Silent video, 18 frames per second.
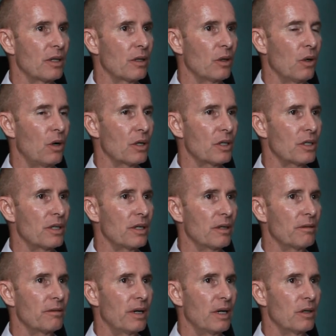last
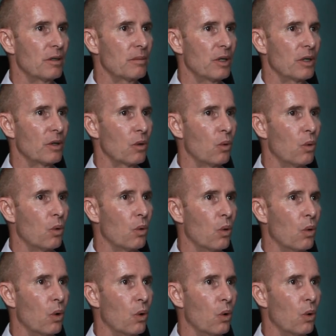year around about
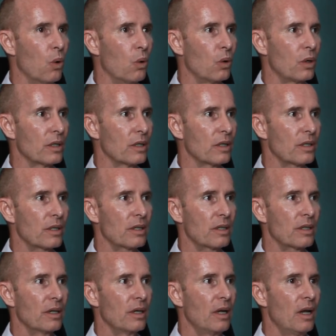August,